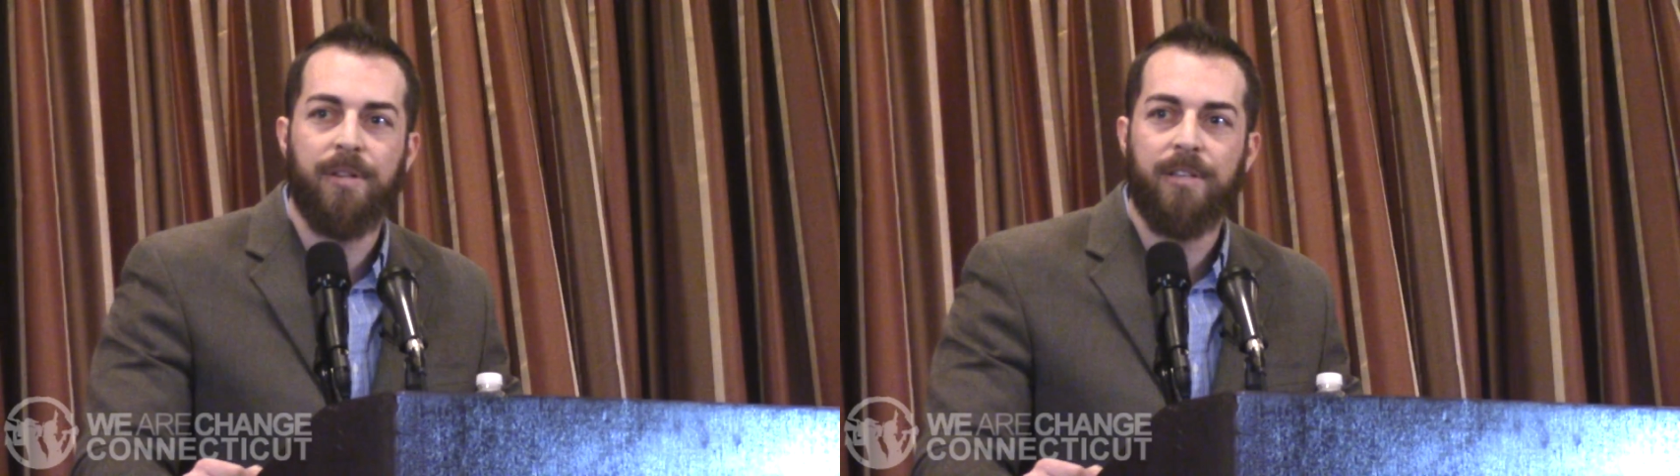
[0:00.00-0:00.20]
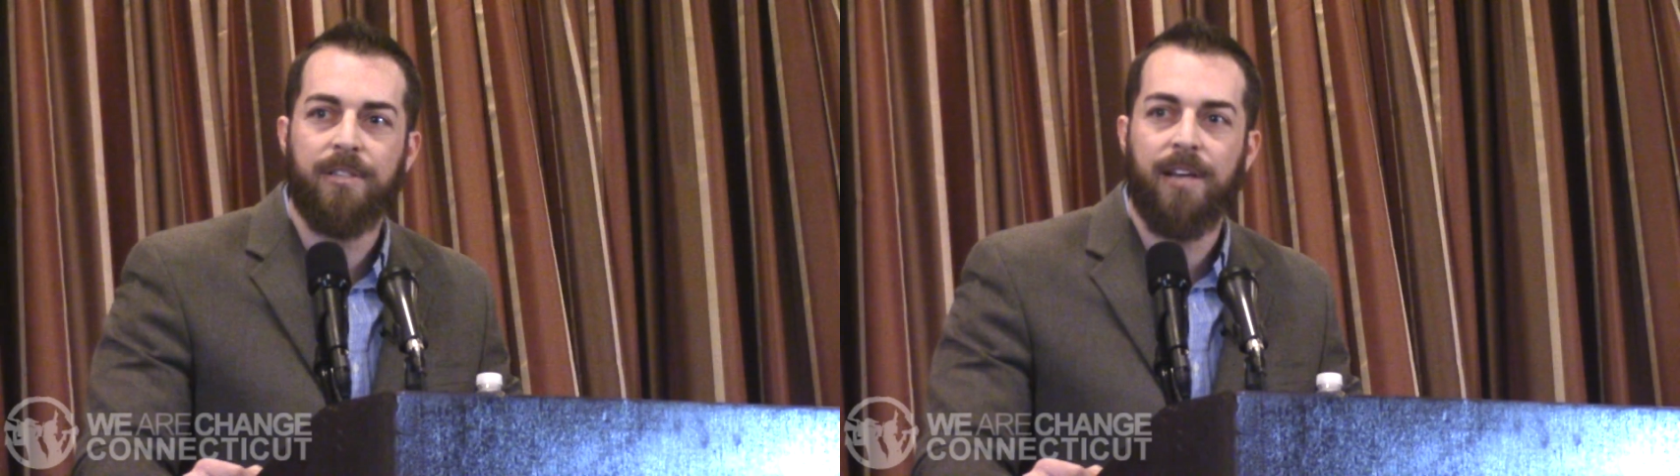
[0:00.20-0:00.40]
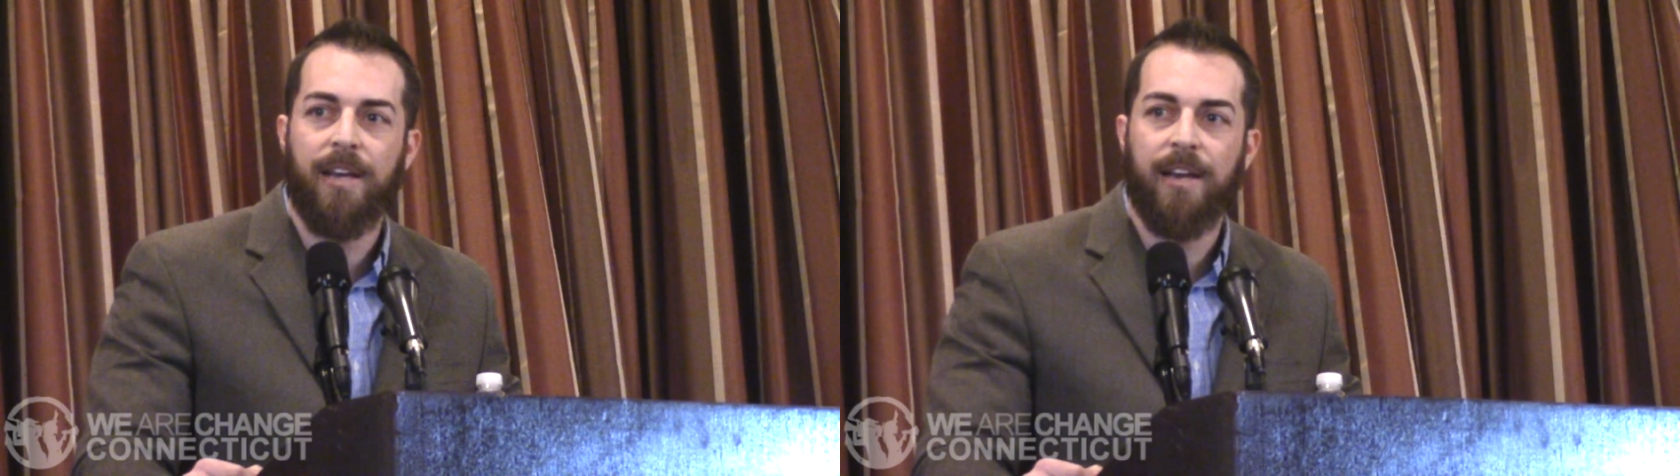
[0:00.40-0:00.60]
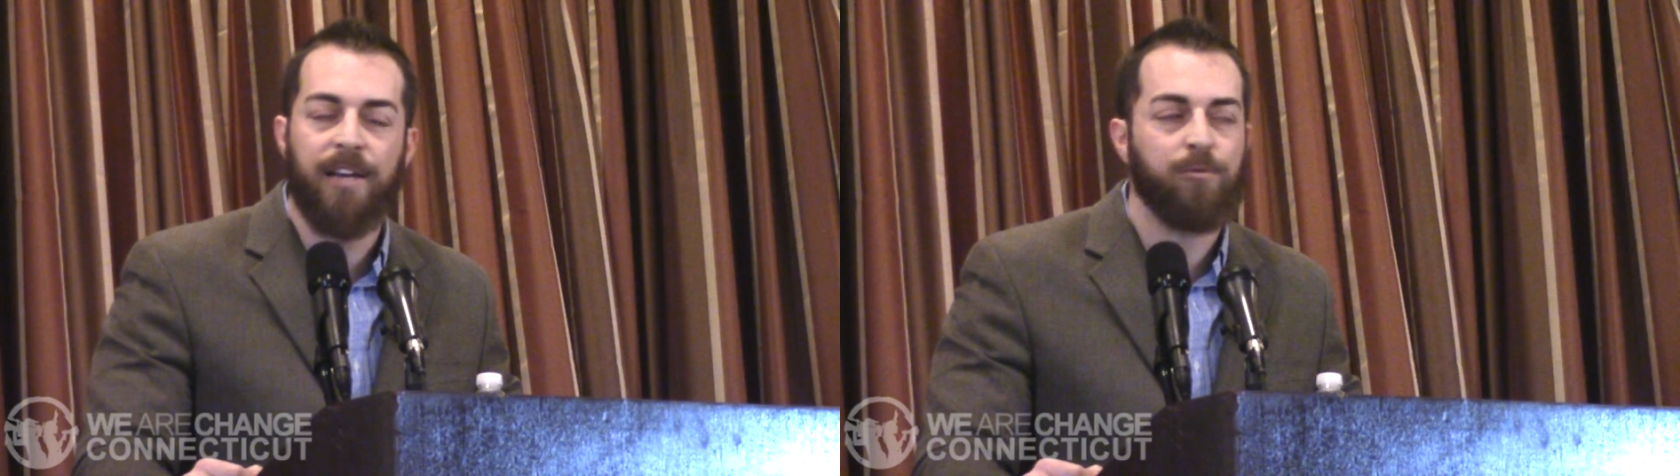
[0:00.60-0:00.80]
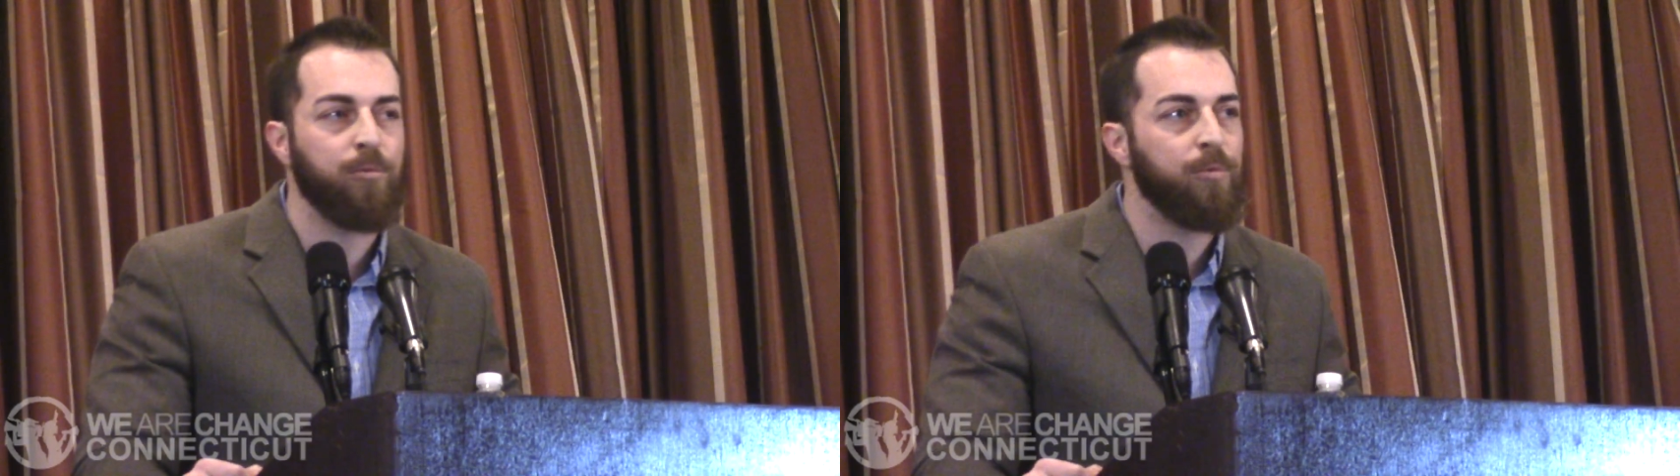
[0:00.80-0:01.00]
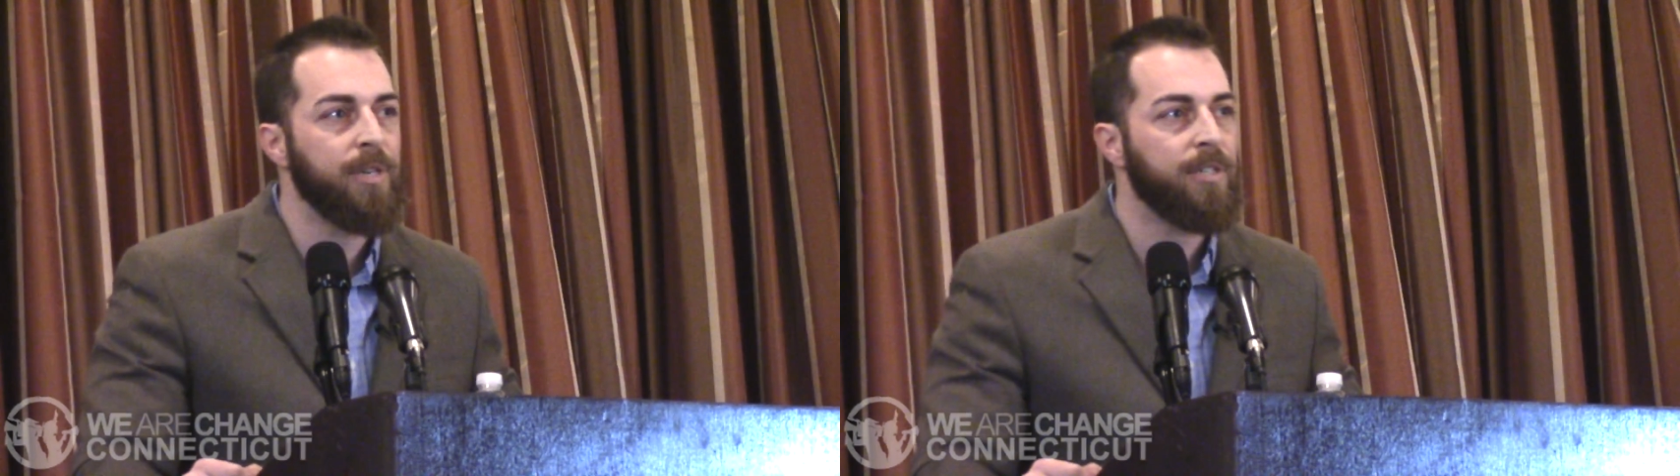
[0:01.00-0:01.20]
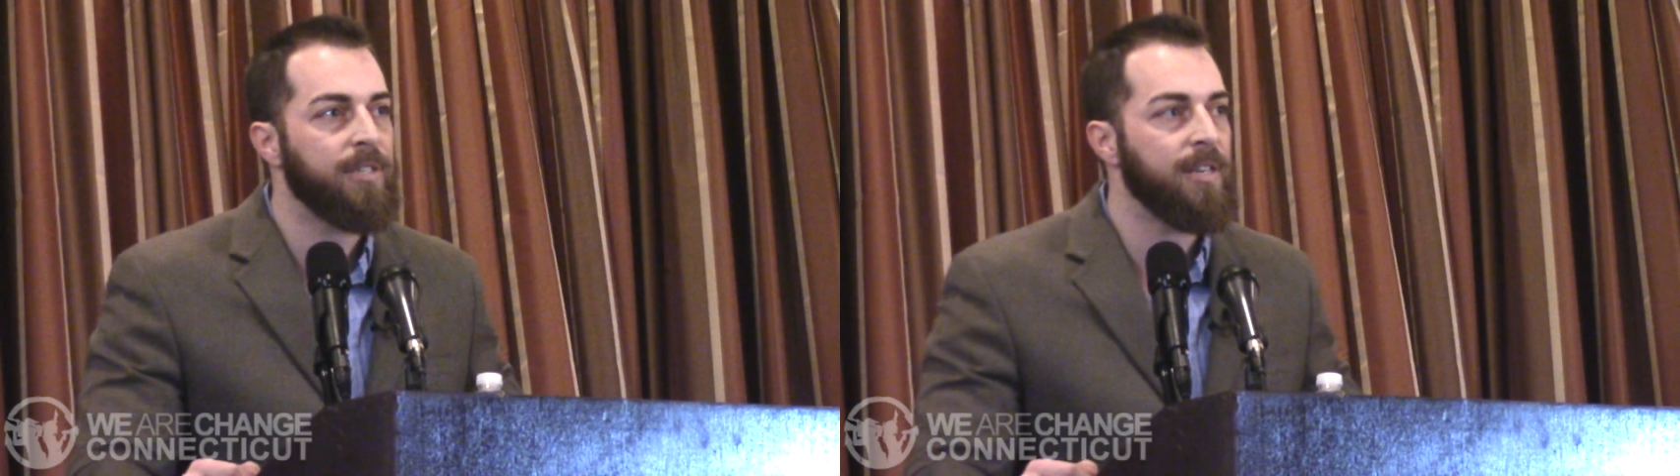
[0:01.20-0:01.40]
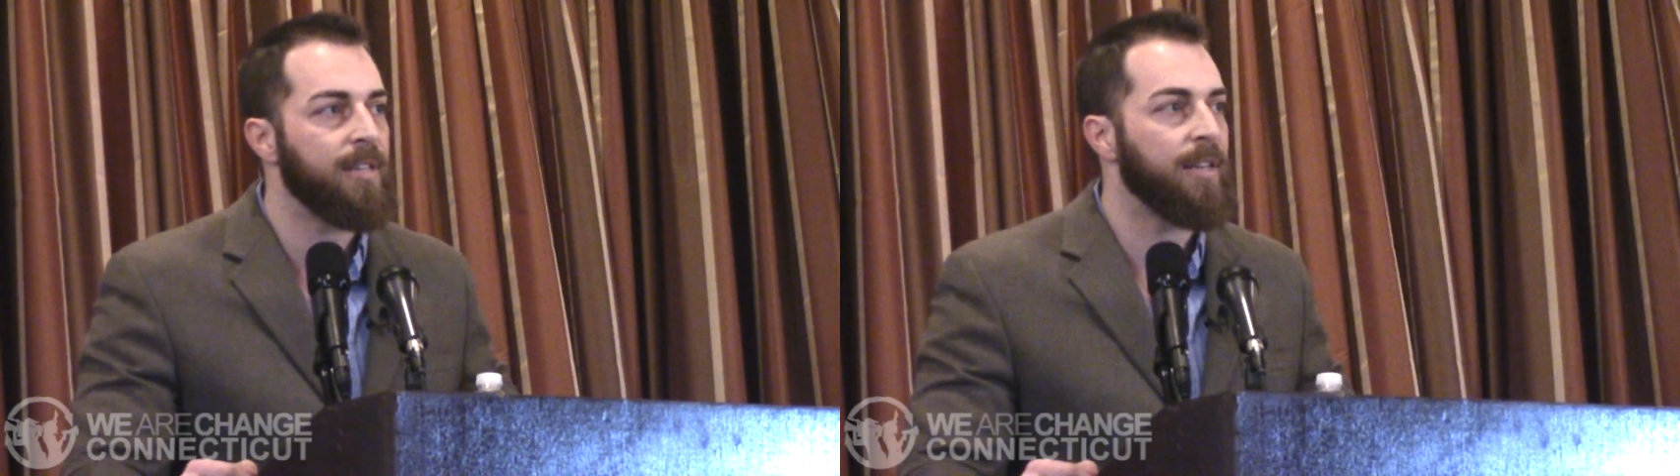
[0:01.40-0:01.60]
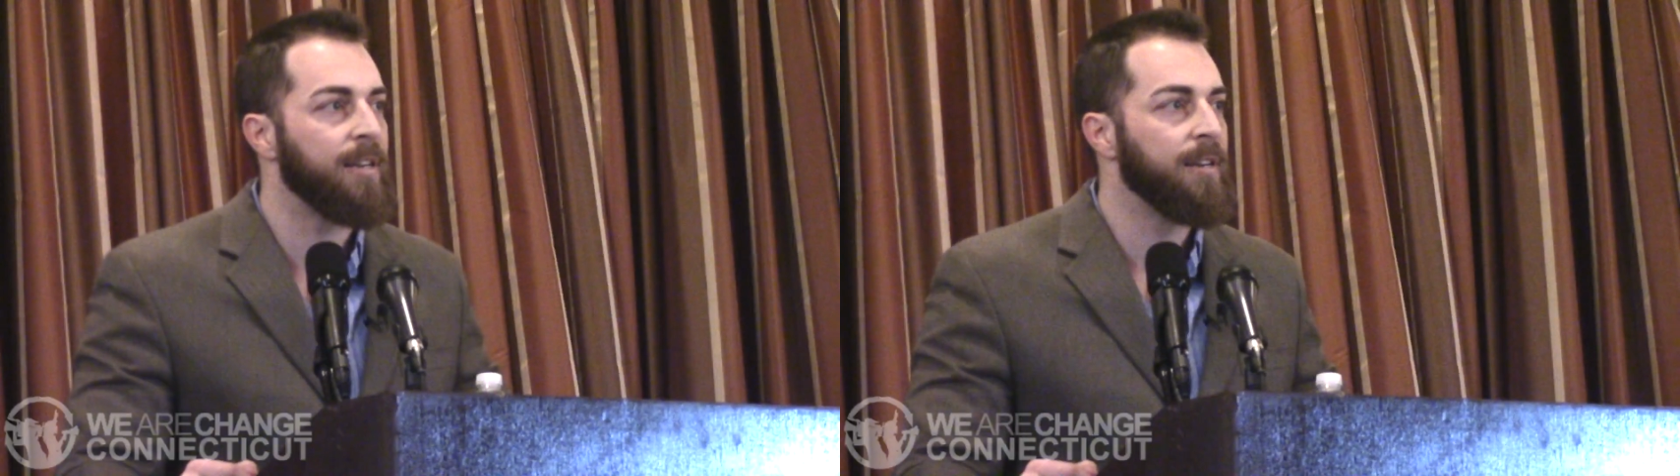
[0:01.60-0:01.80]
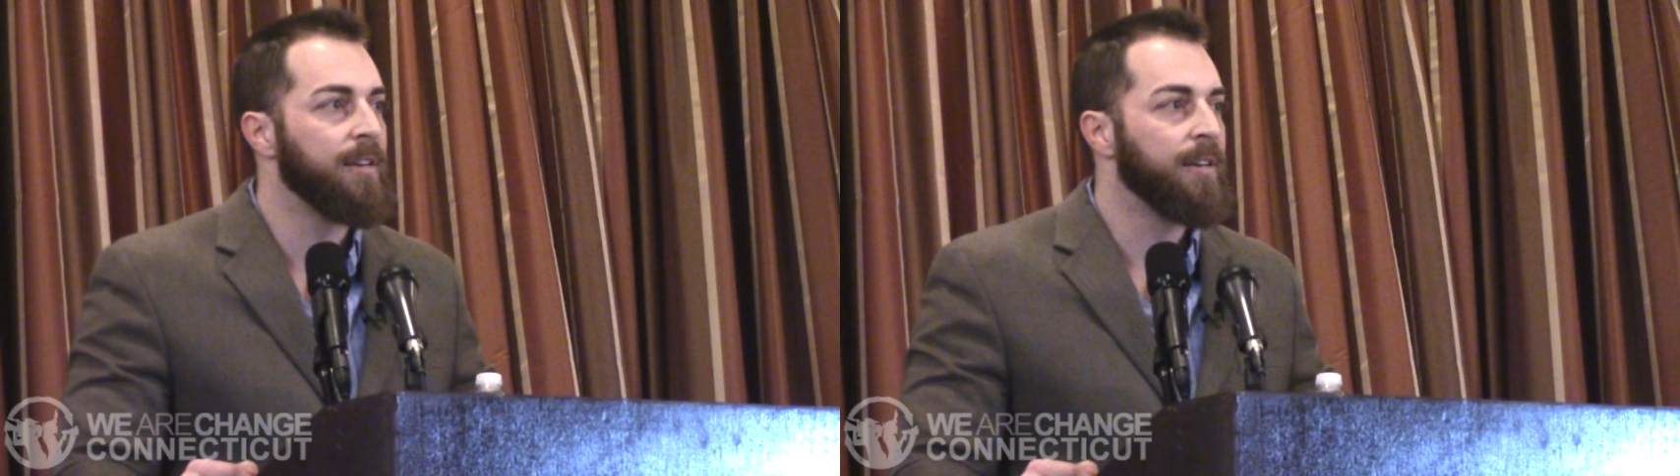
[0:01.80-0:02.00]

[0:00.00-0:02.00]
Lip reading: in this day and age, when we see that